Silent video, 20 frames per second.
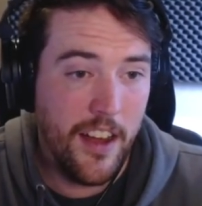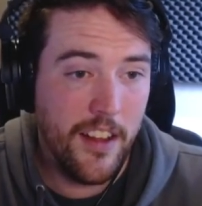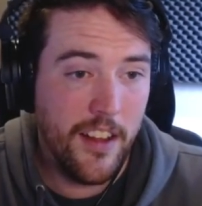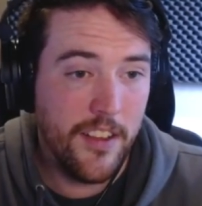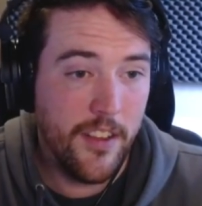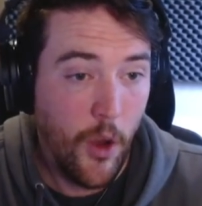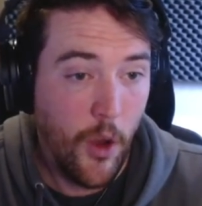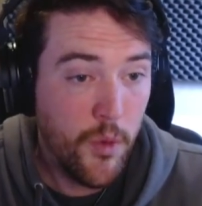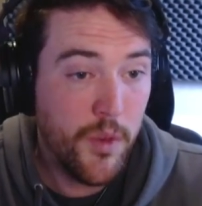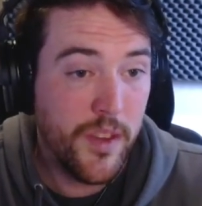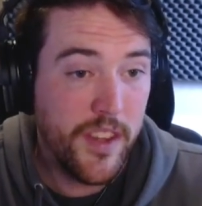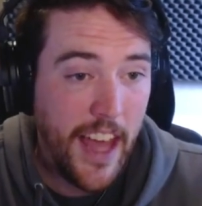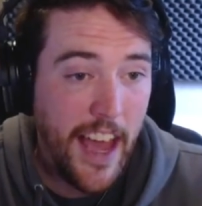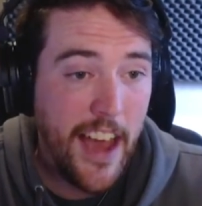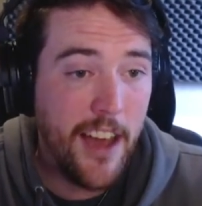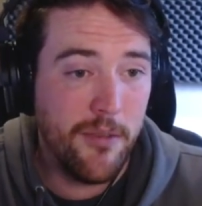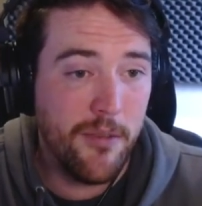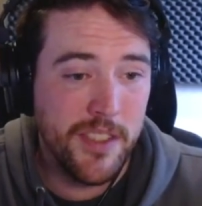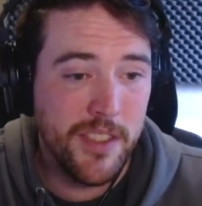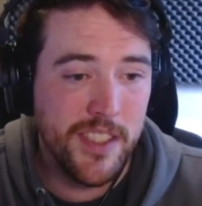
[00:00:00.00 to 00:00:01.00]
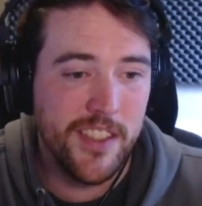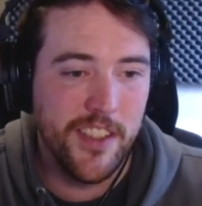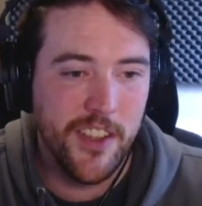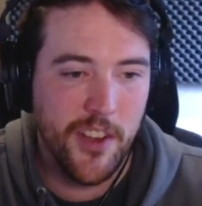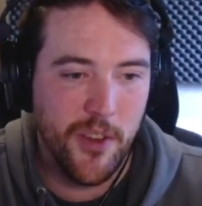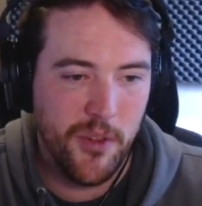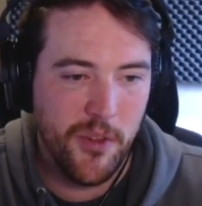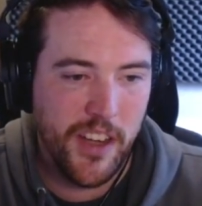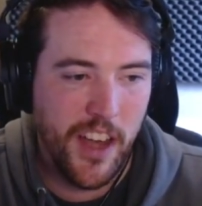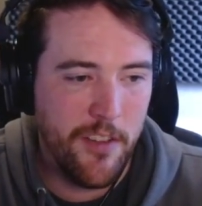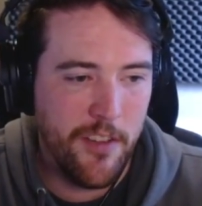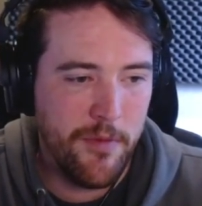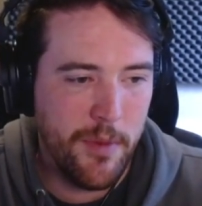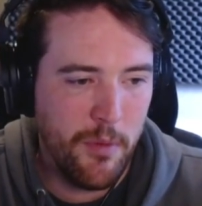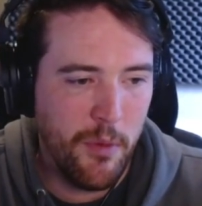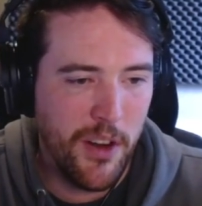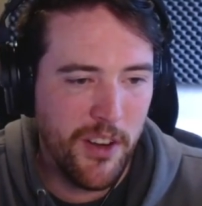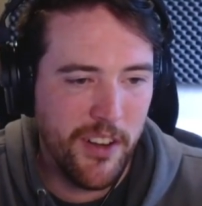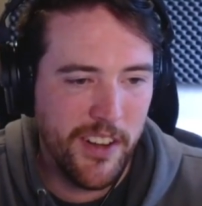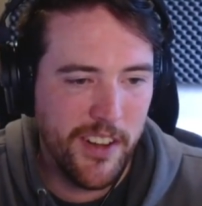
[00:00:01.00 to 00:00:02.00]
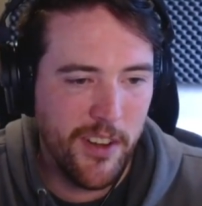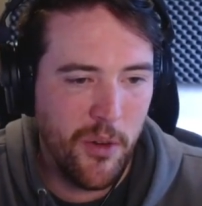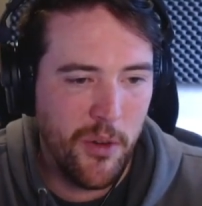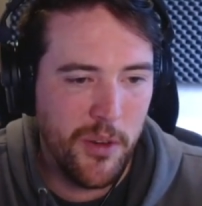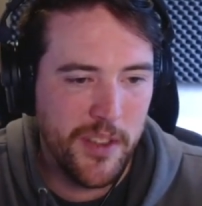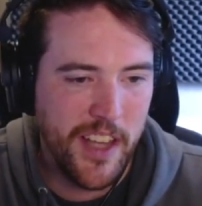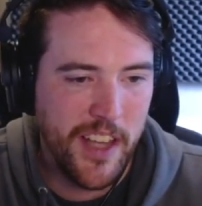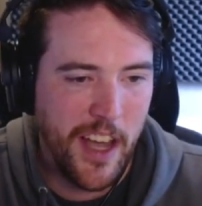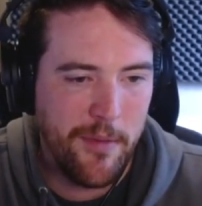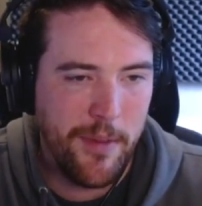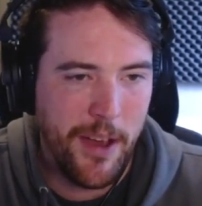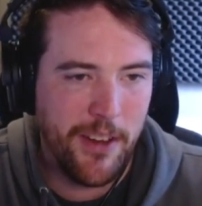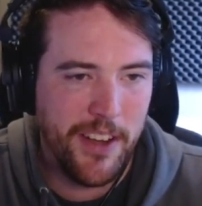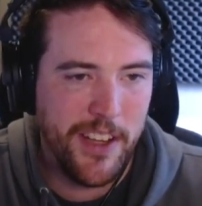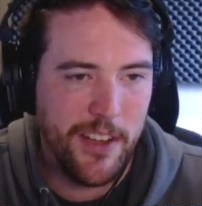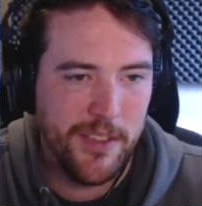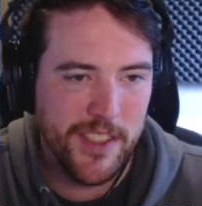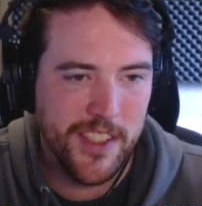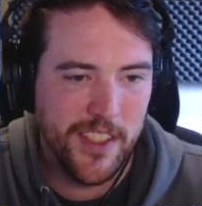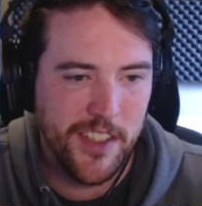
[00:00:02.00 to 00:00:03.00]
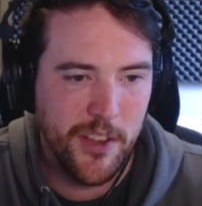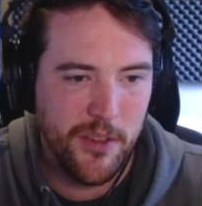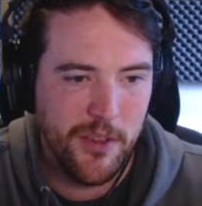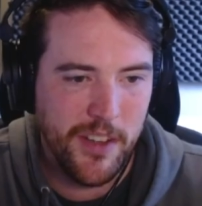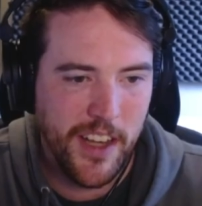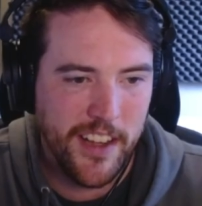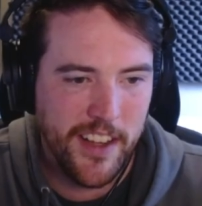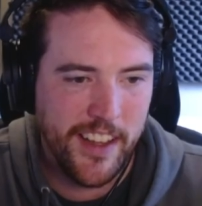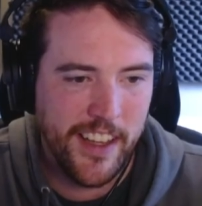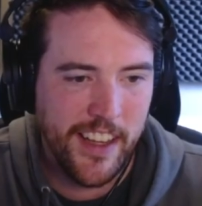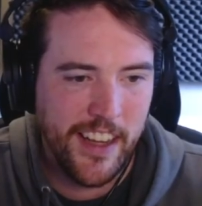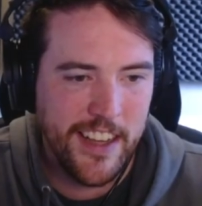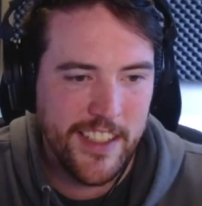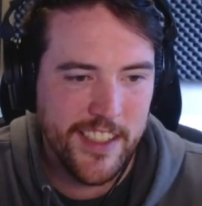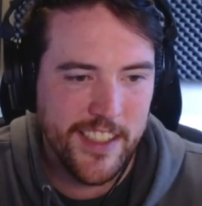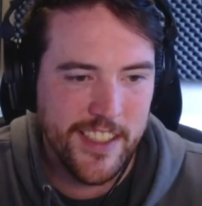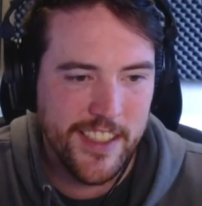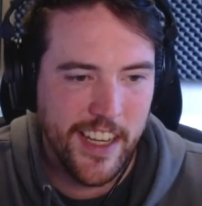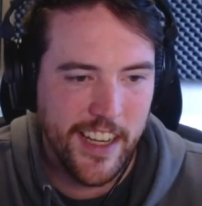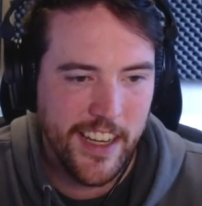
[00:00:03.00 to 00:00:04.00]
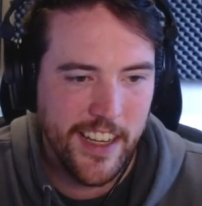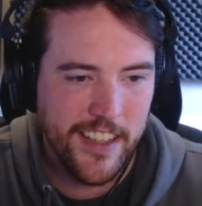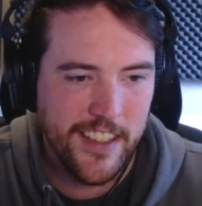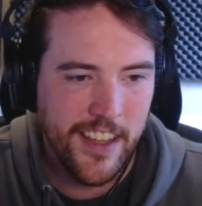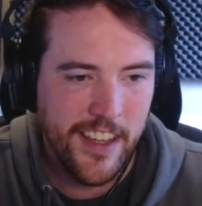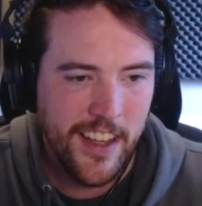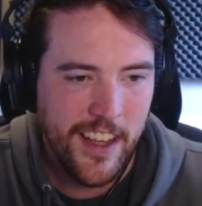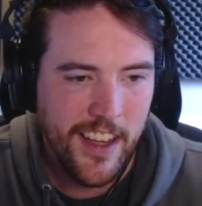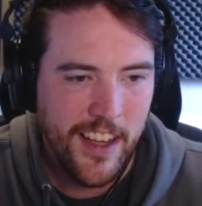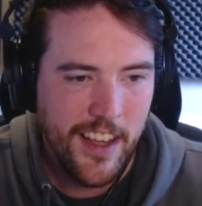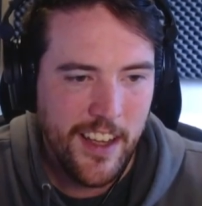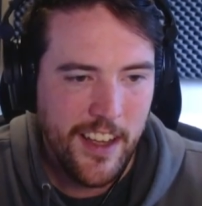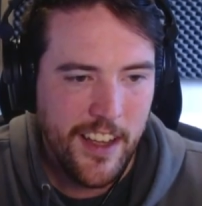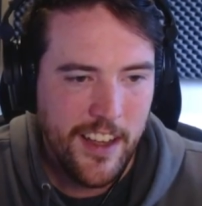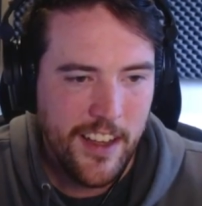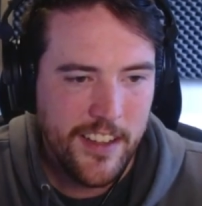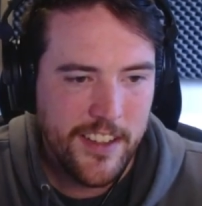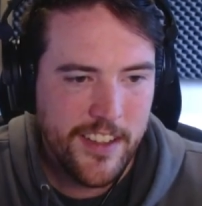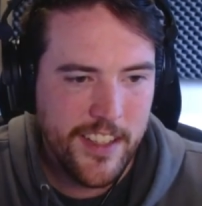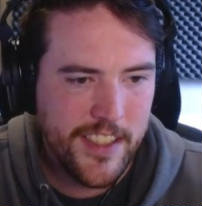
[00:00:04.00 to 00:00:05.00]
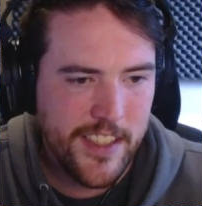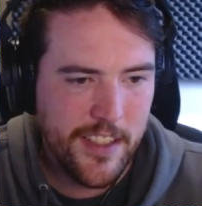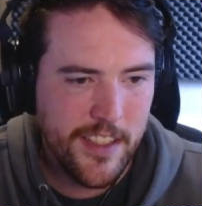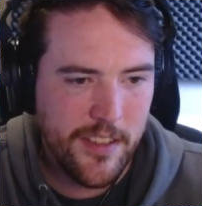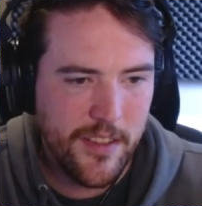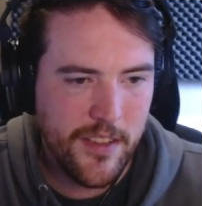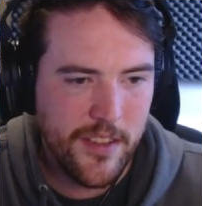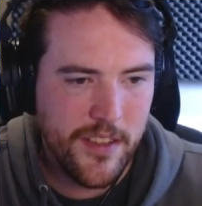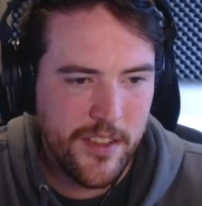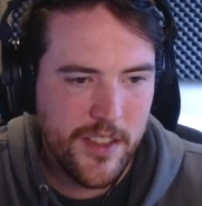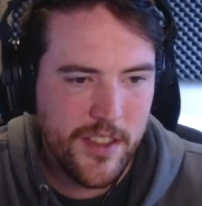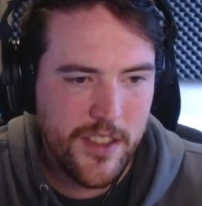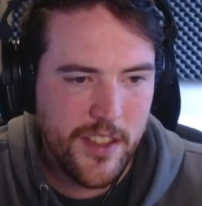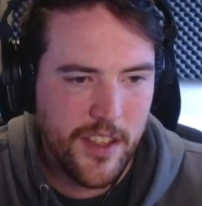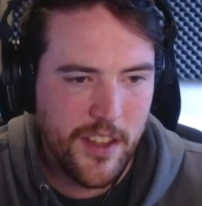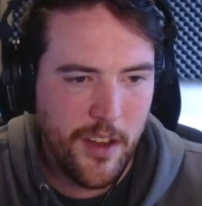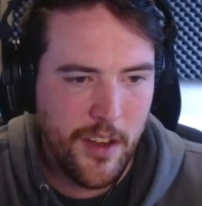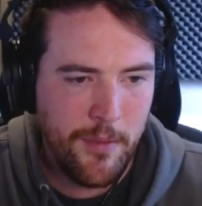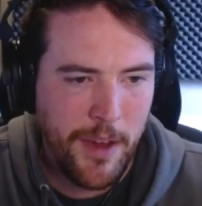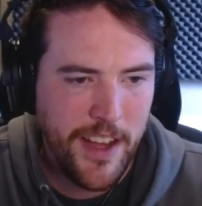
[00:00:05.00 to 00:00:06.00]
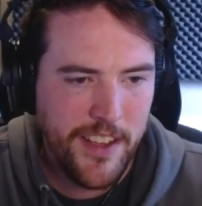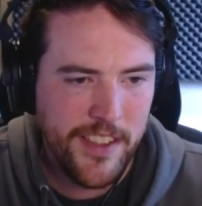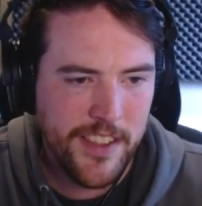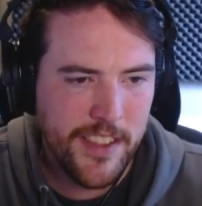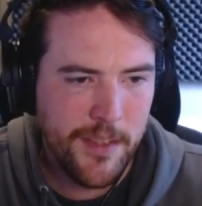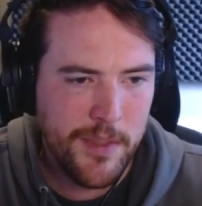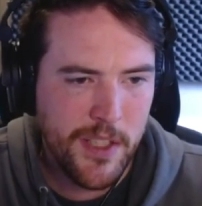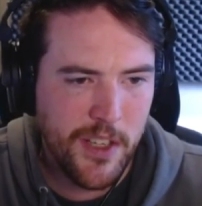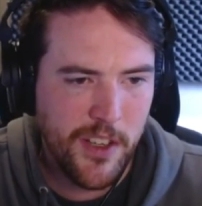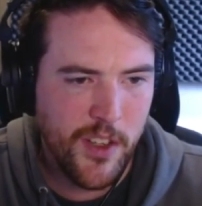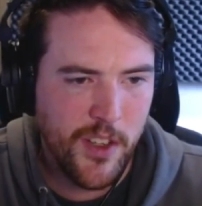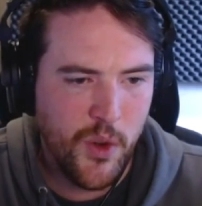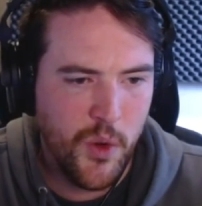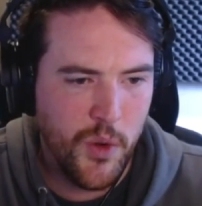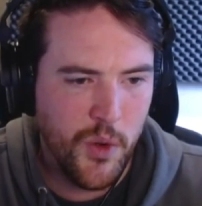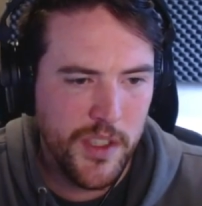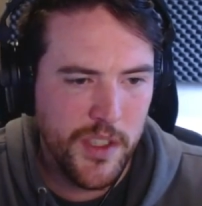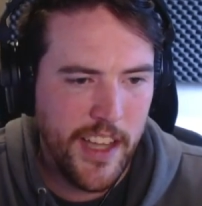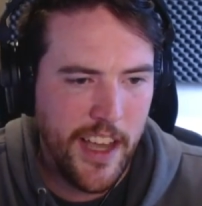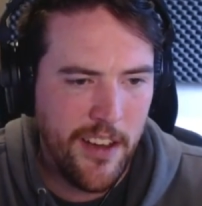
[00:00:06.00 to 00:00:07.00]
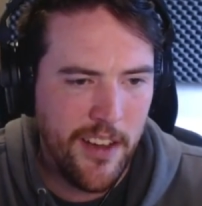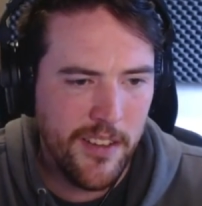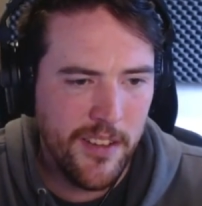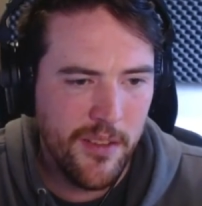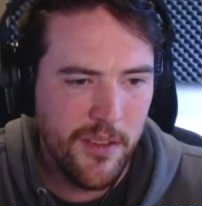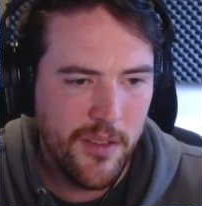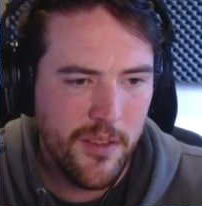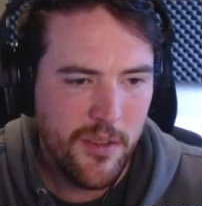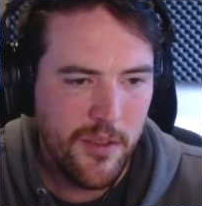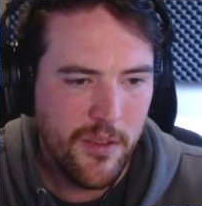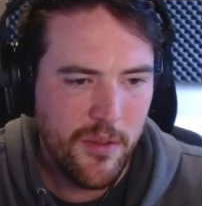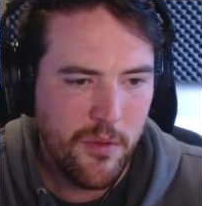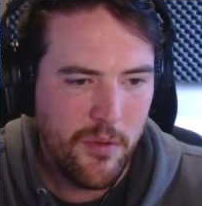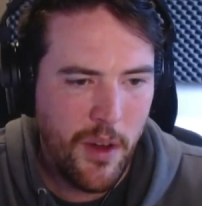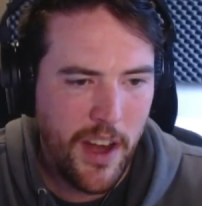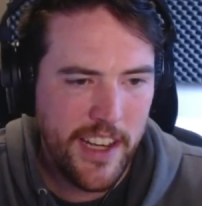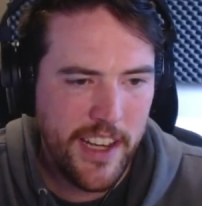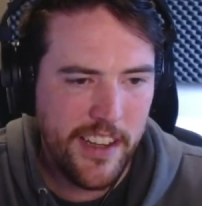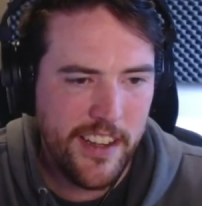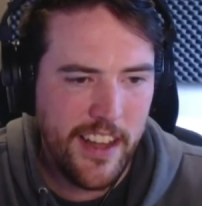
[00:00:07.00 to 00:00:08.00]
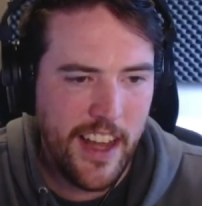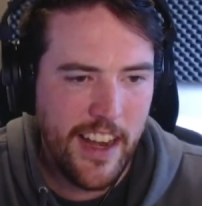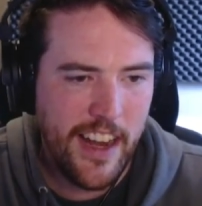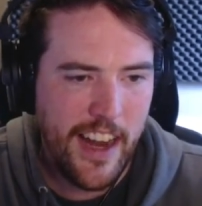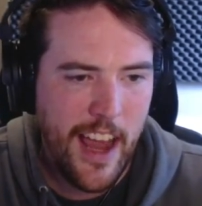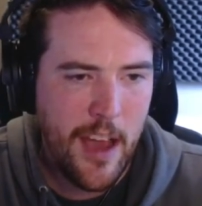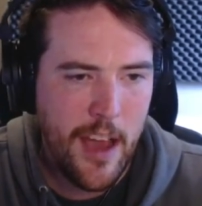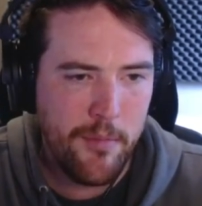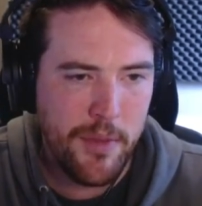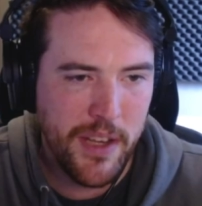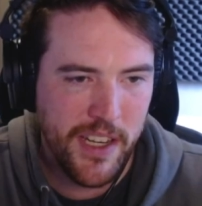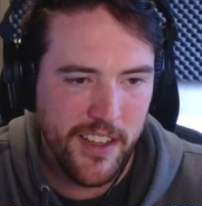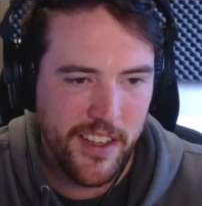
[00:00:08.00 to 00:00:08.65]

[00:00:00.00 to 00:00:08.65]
Oh, that was the nuke. I've been wondering the whole time how to use the nuke. I think I just did it. Does it... Am I on some sort of cooldown? Why did that happen?